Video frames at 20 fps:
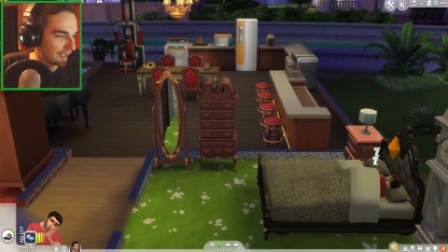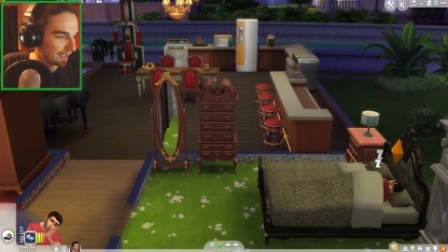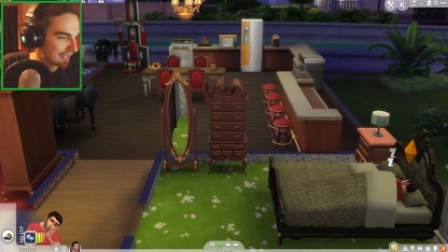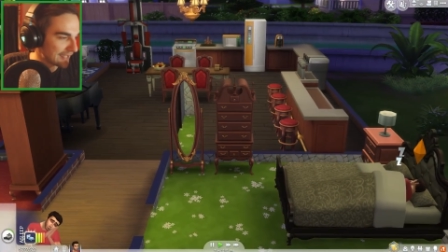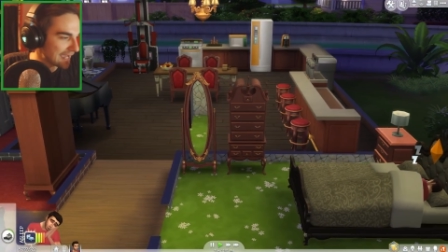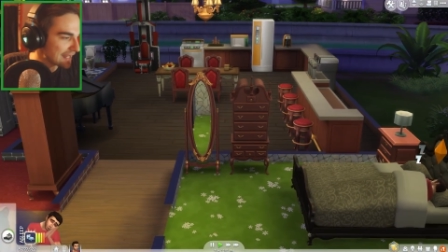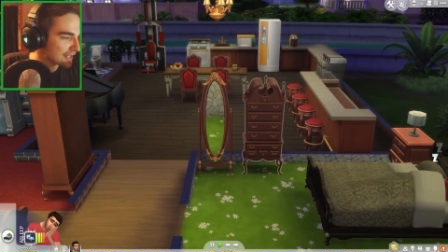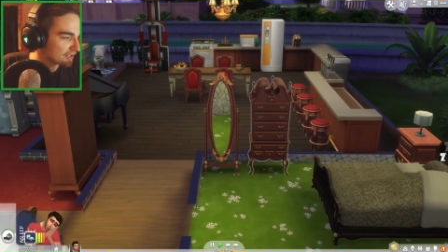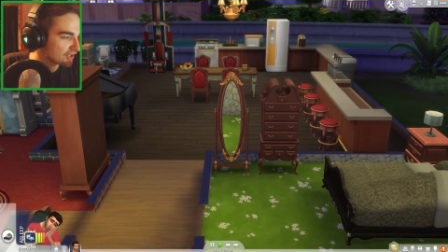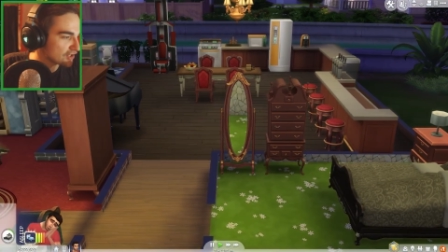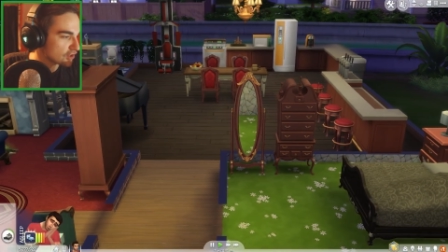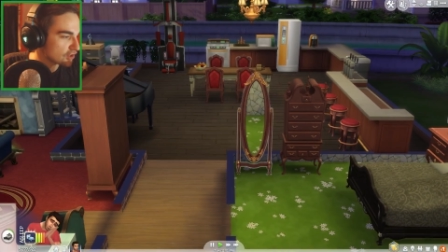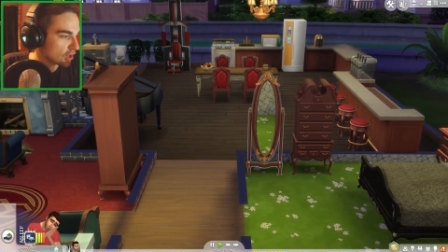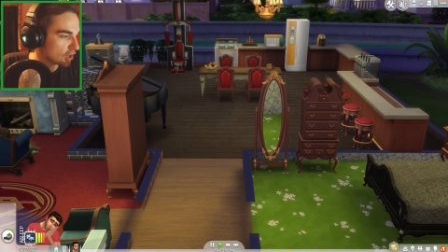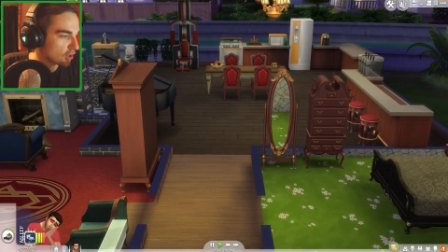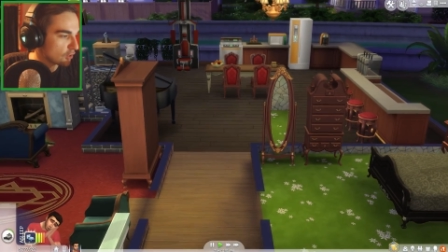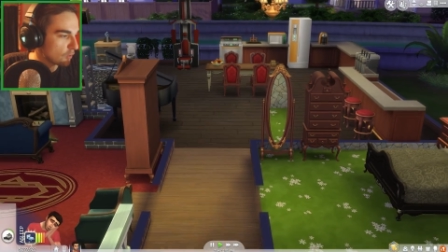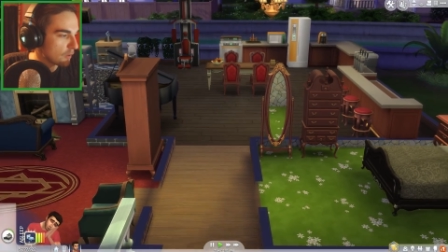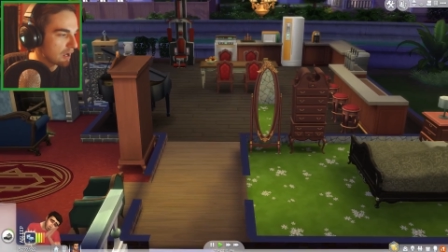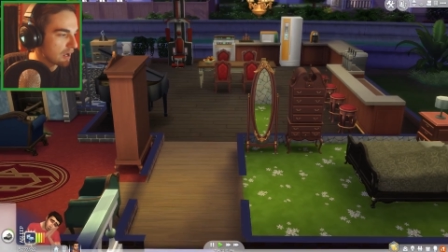And Alice and
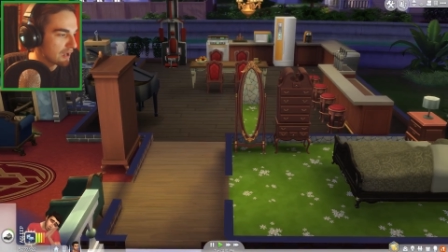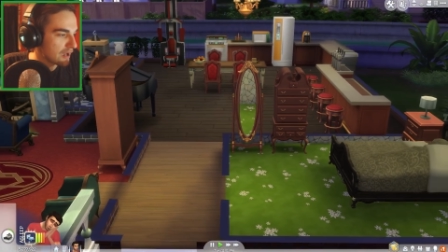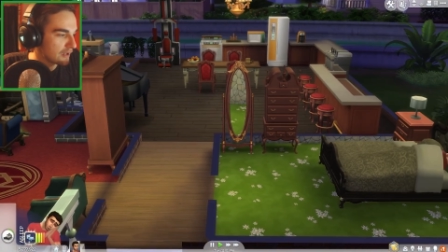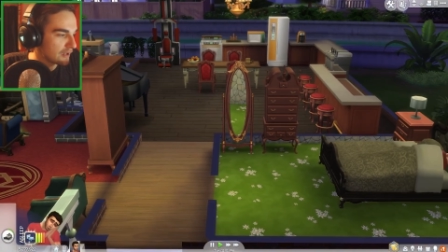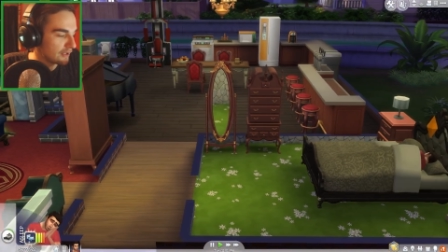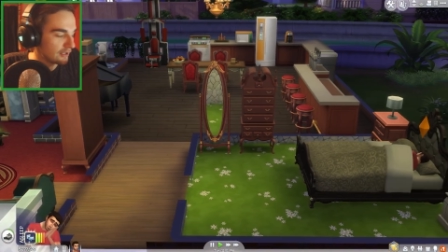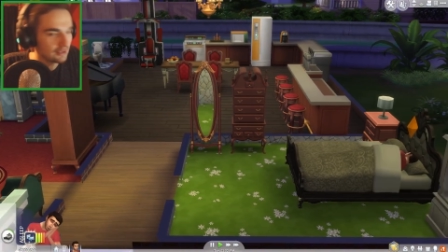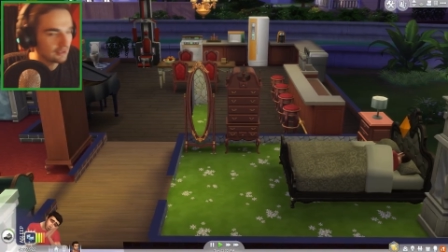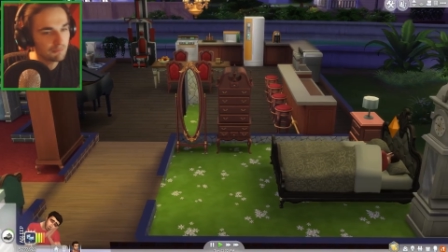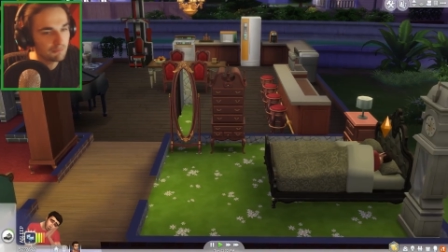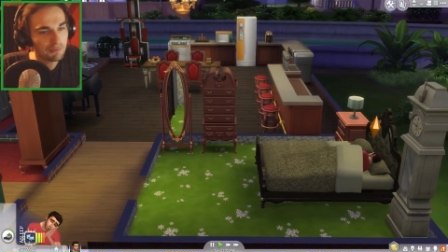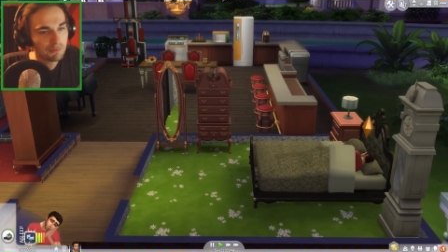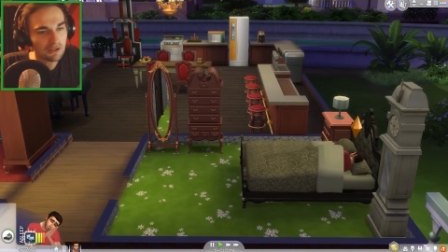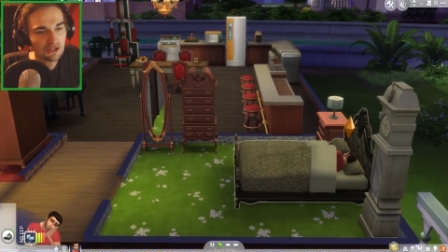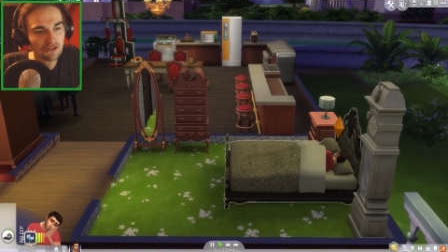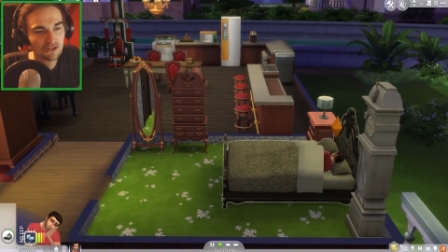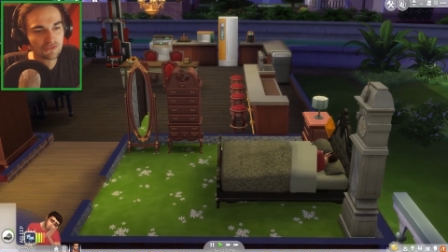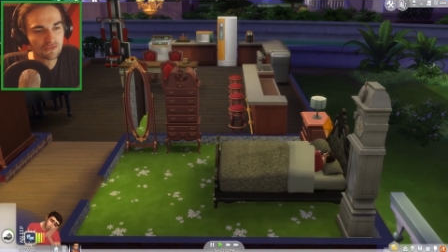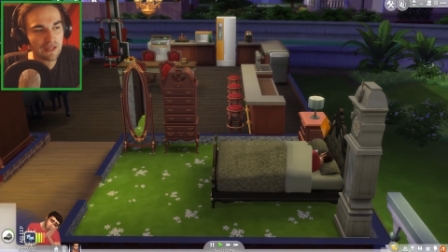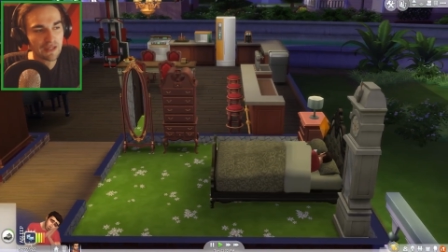Joe,
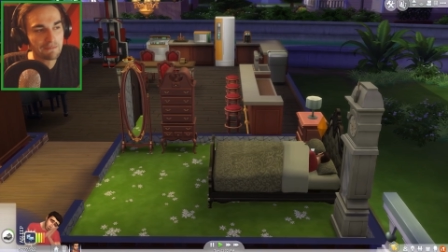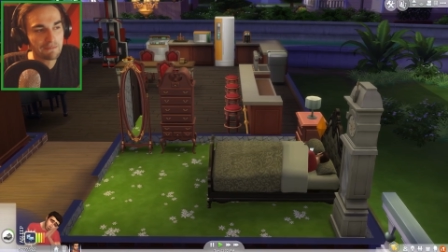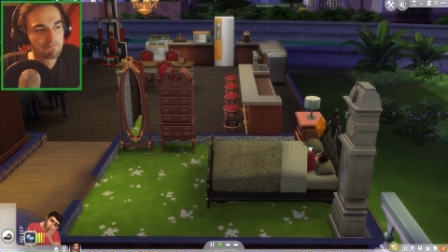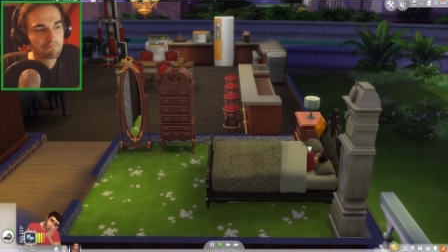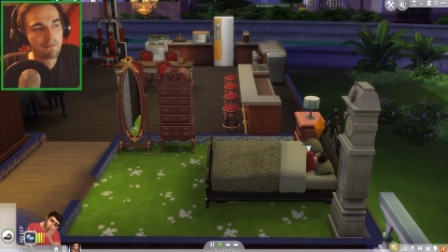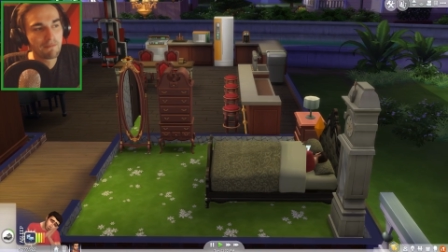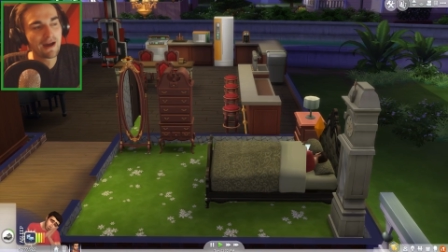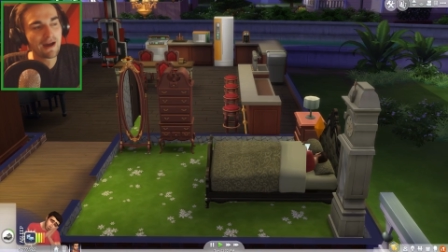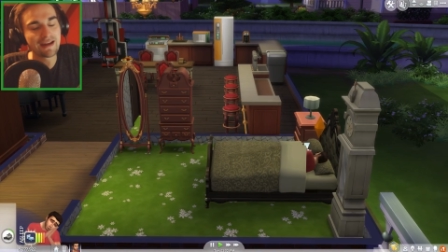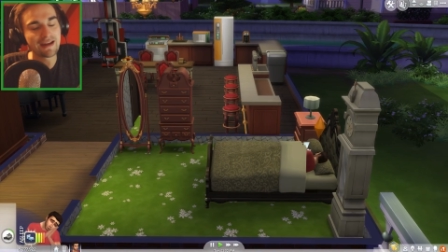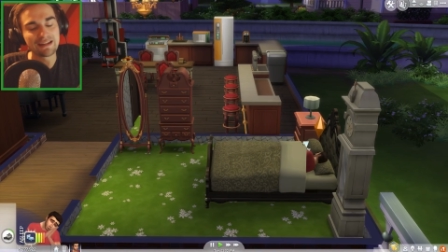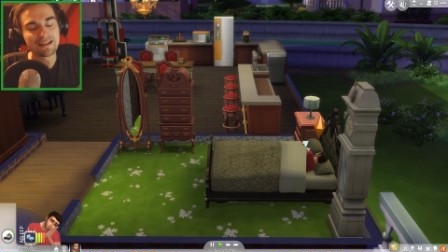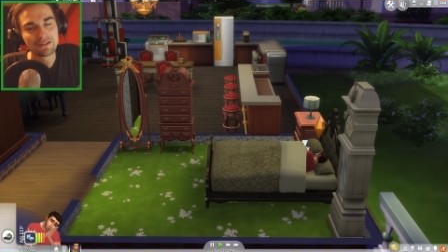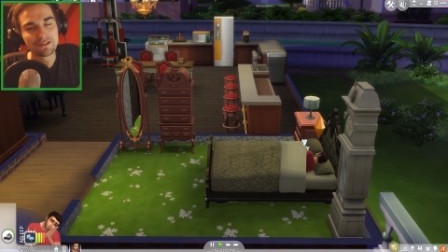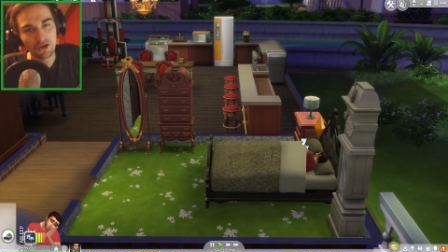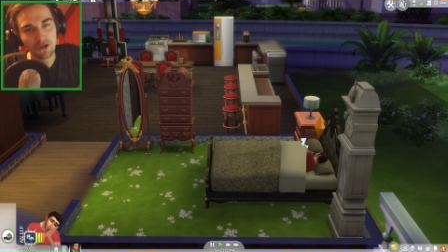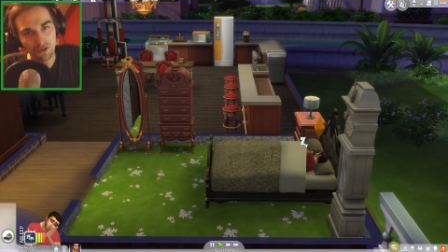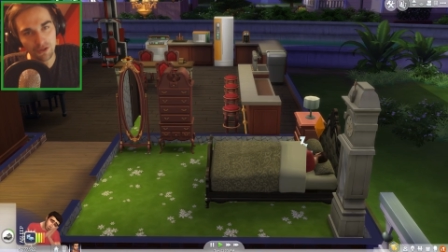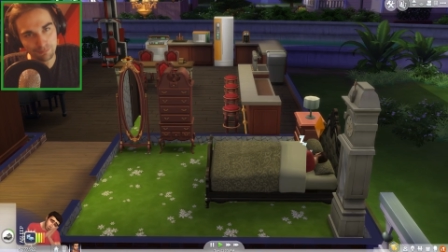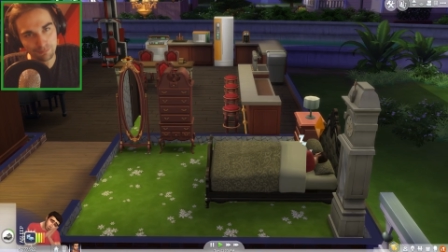by the looks of it,
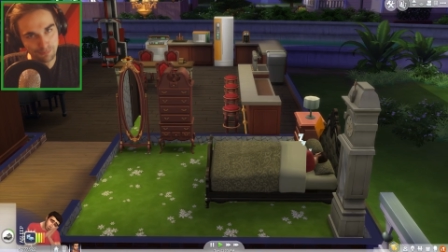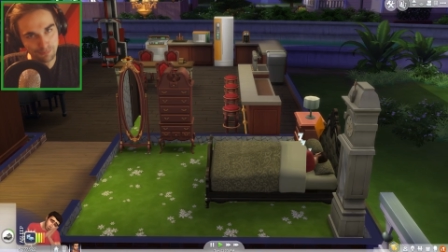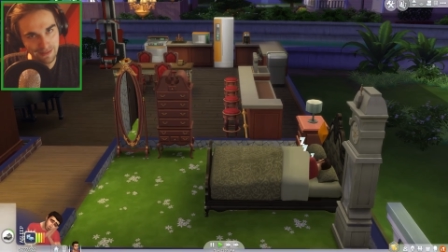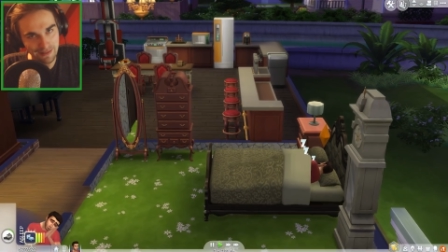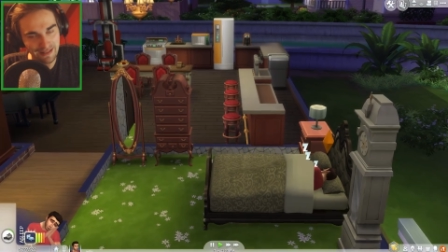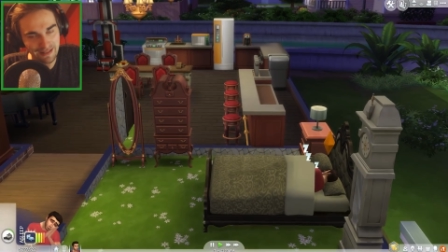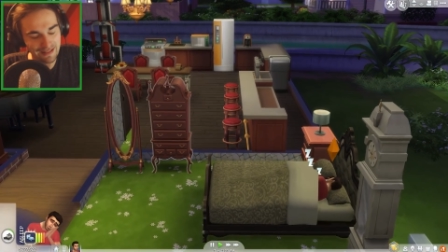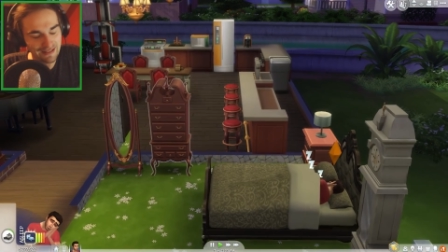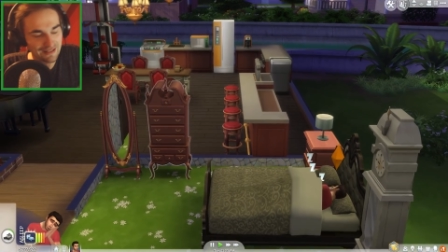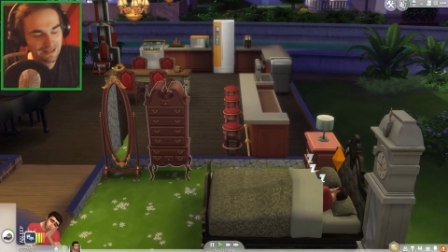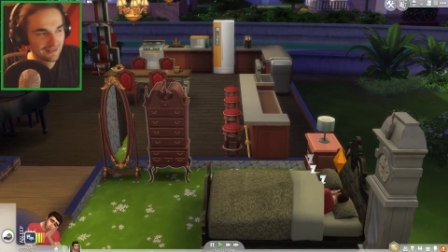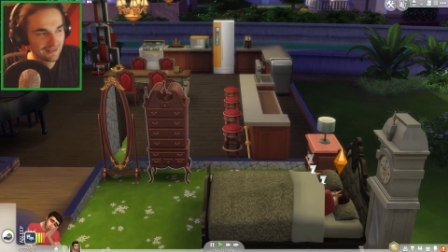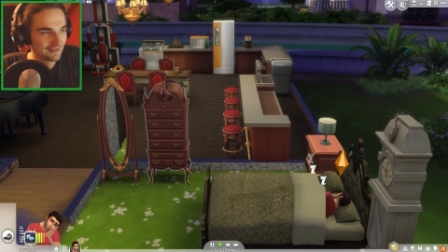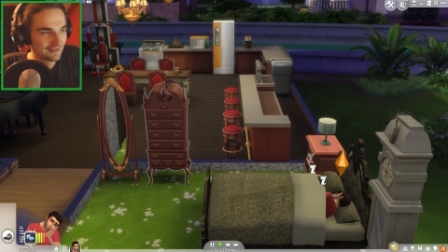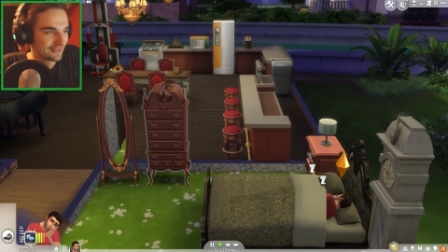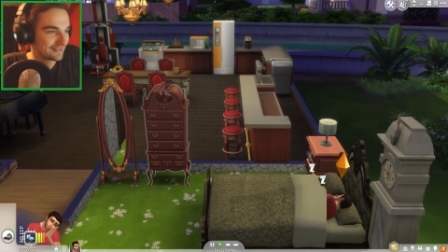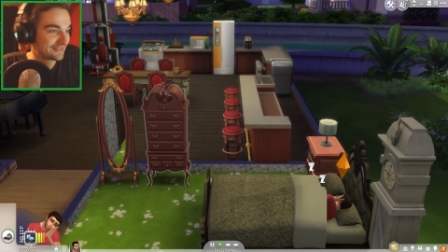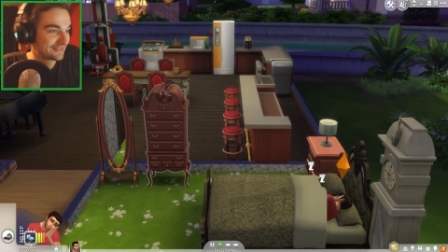might not be